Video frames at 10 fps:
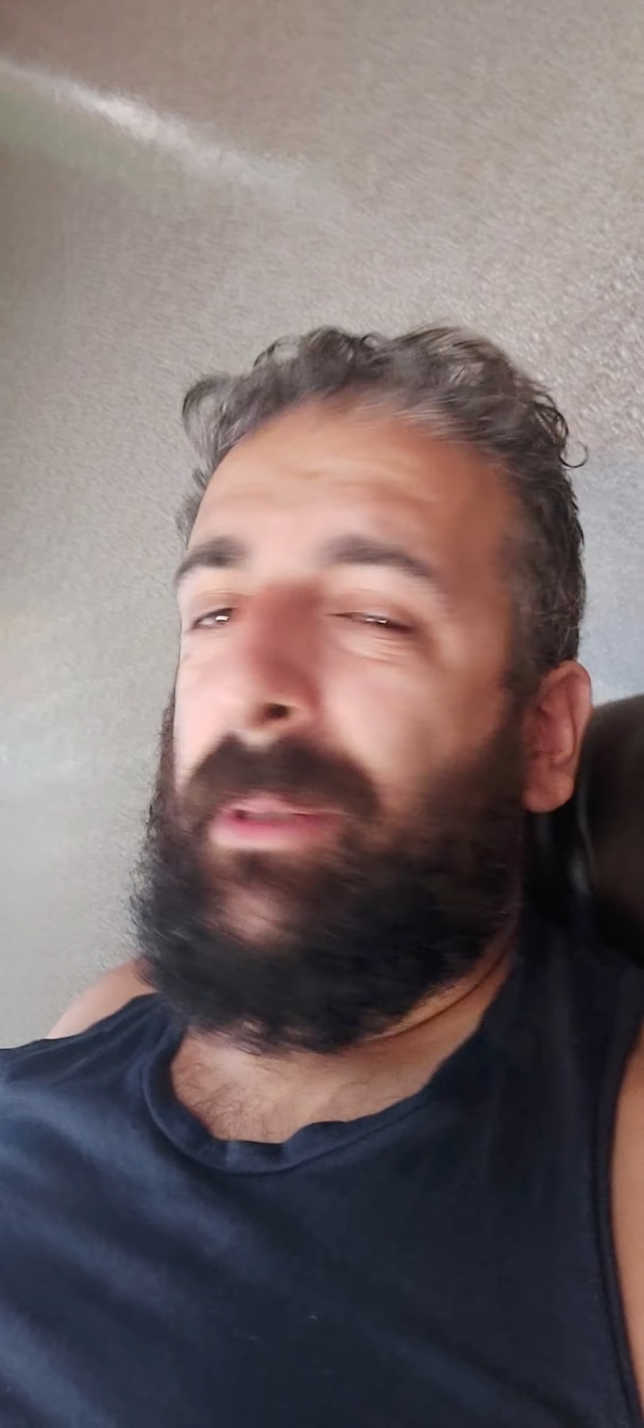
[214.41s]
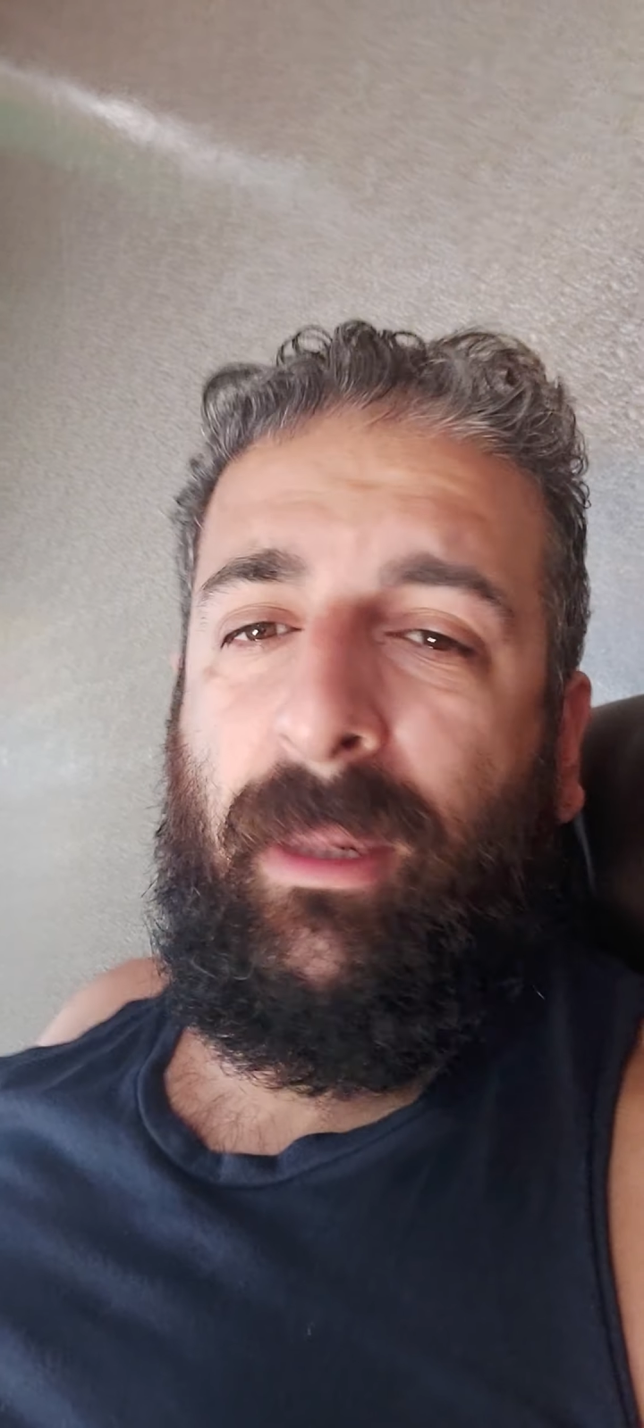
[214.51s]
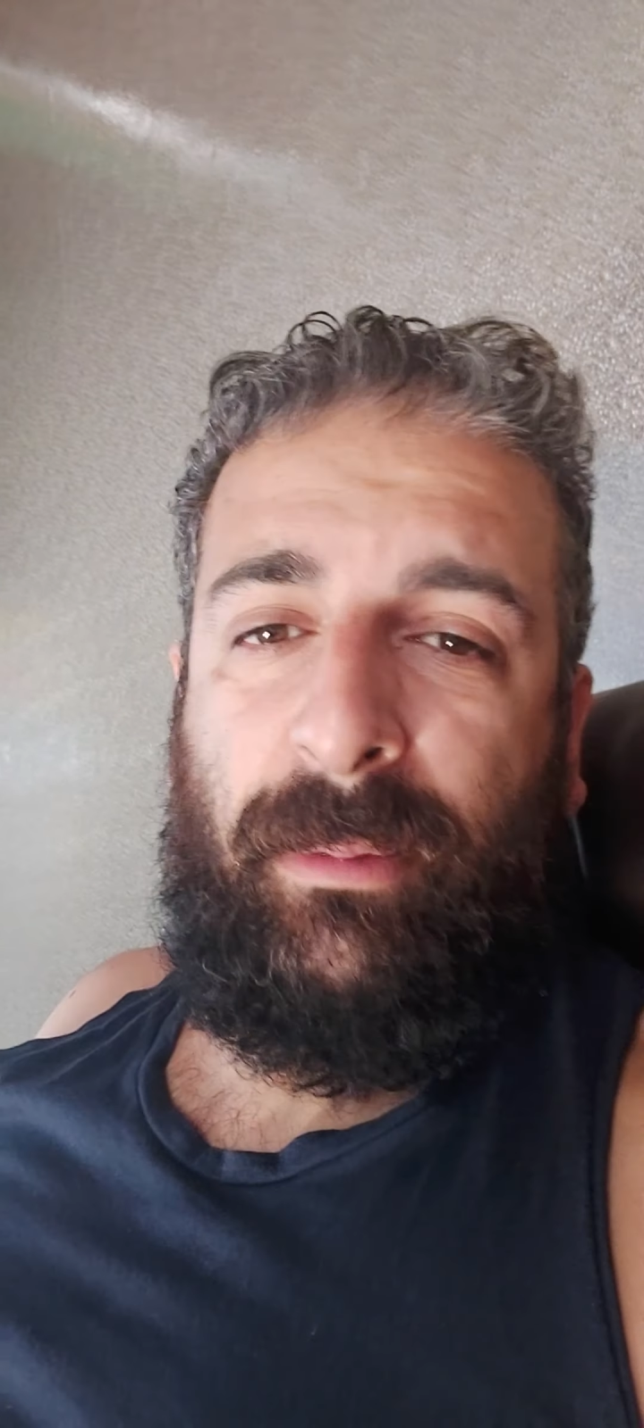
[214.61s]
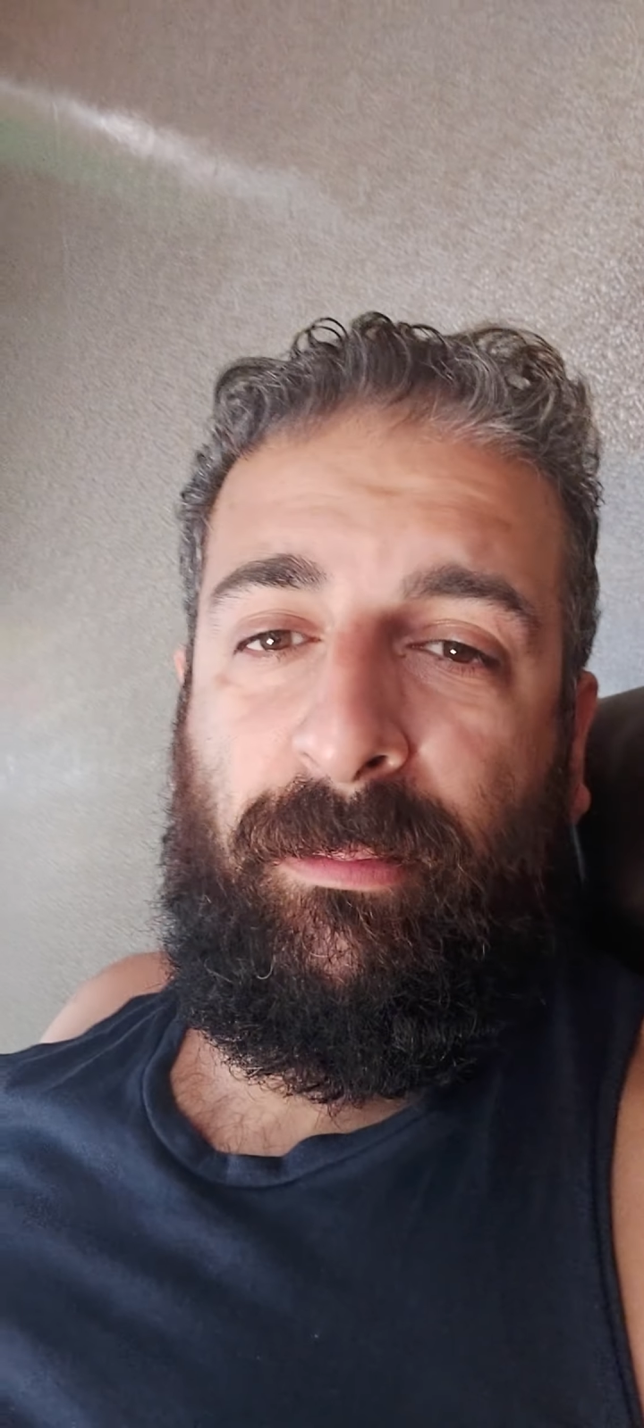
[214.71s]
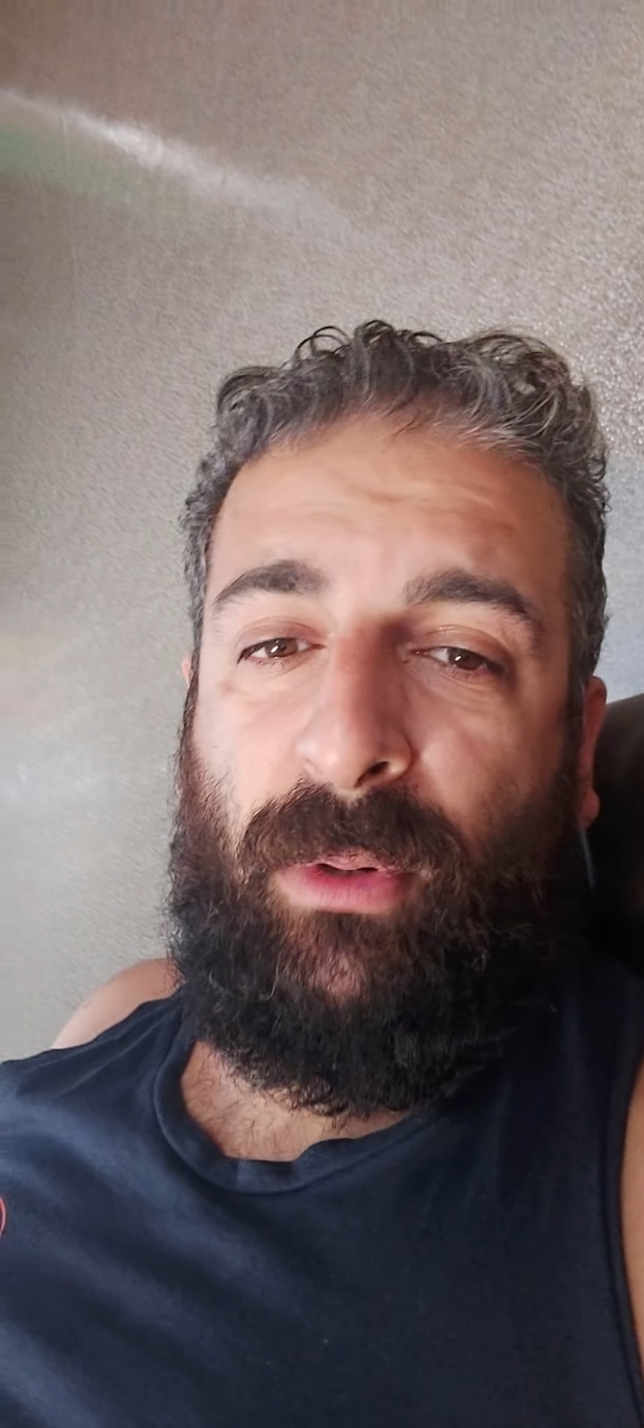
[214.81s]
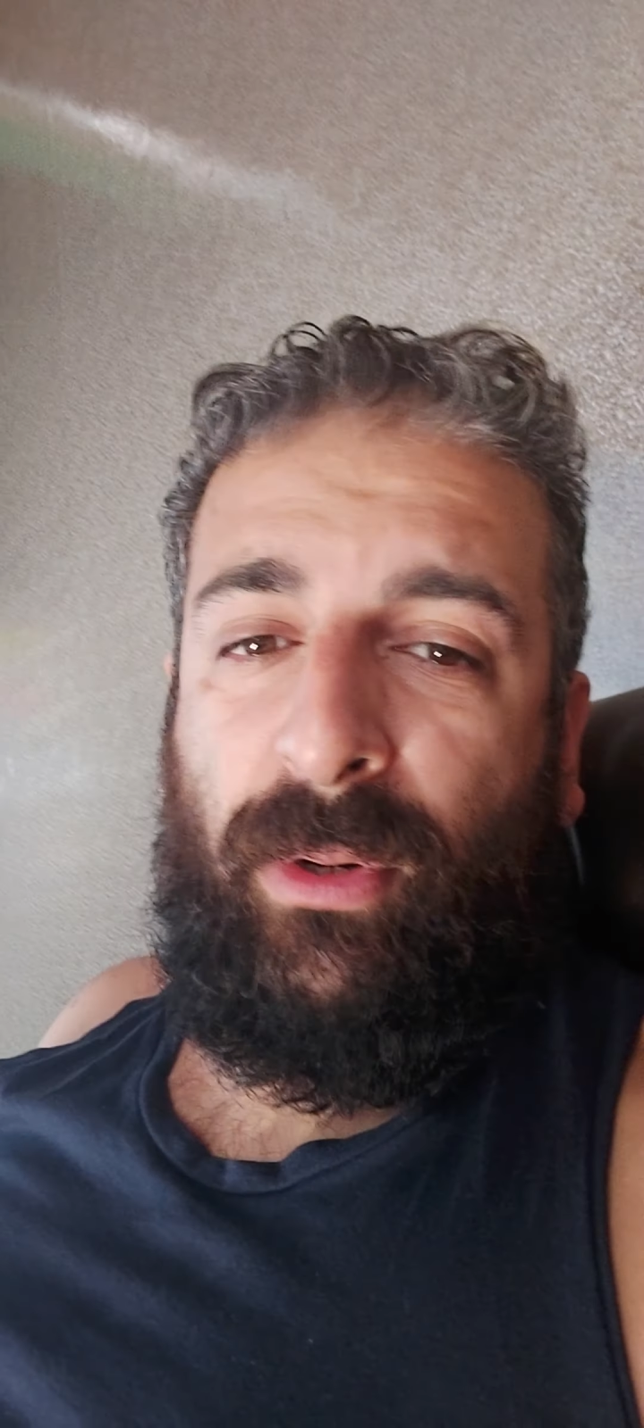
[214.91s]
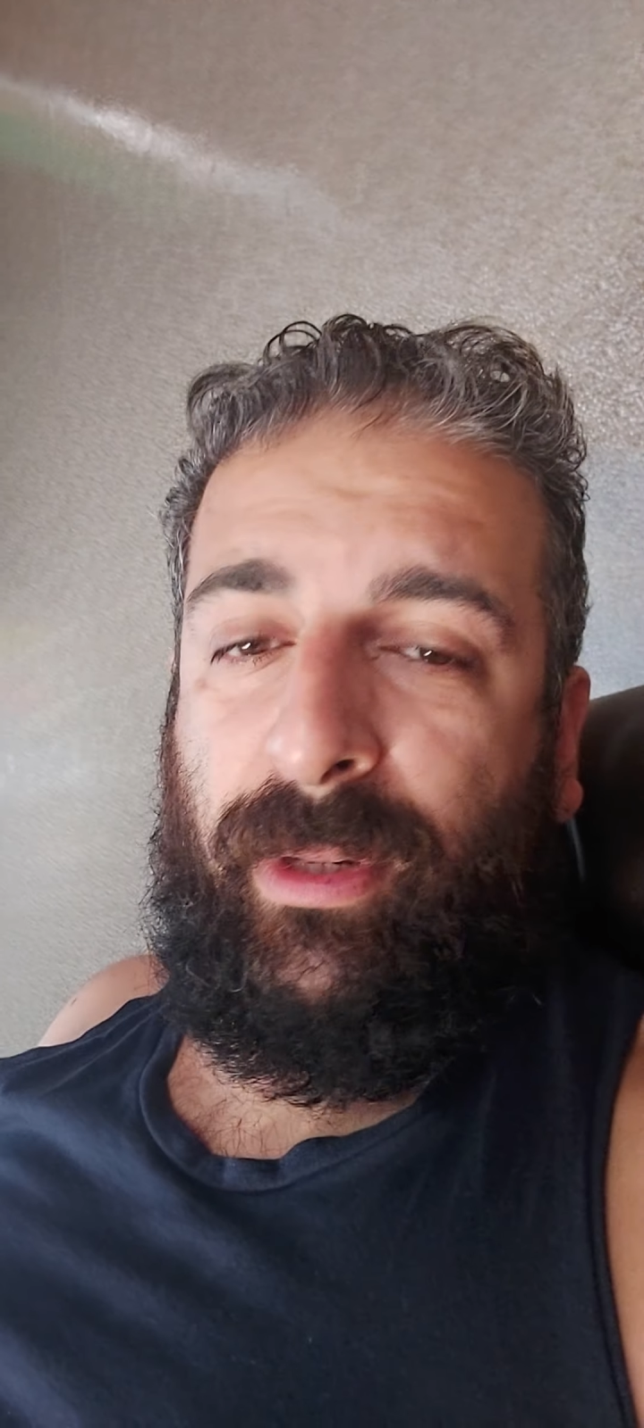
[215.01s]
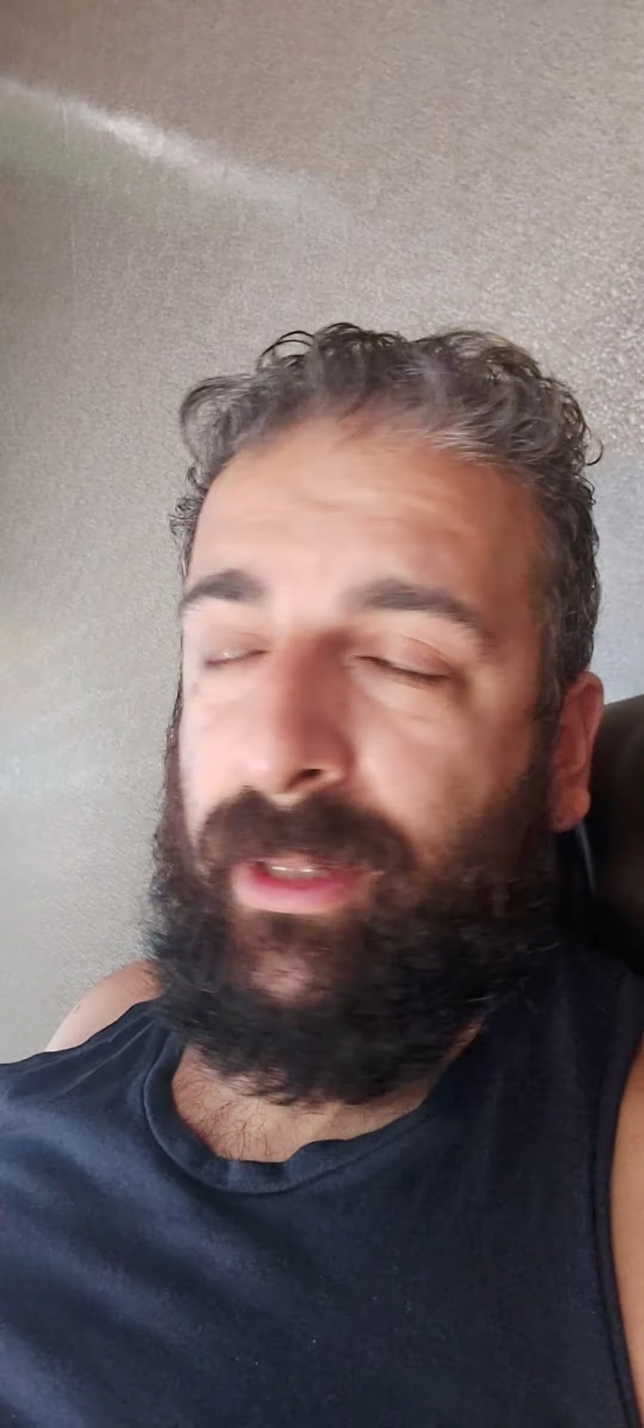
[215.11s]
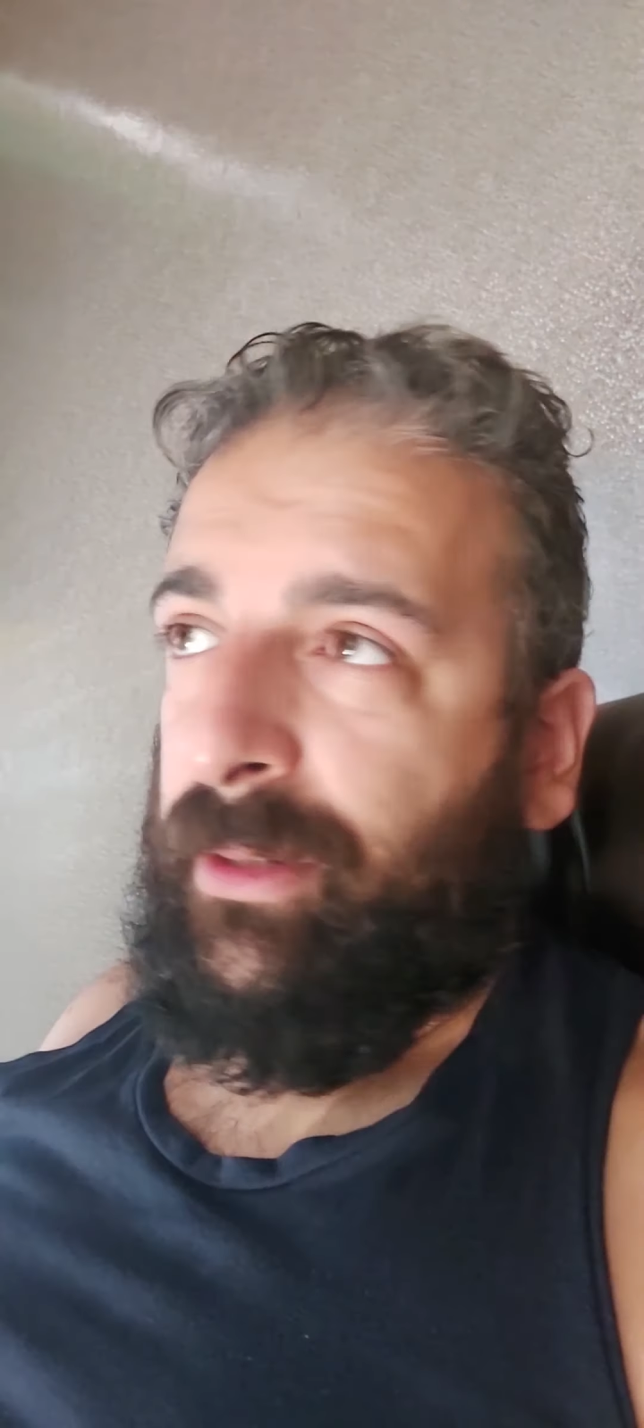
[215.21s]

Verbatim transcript: becomes boring,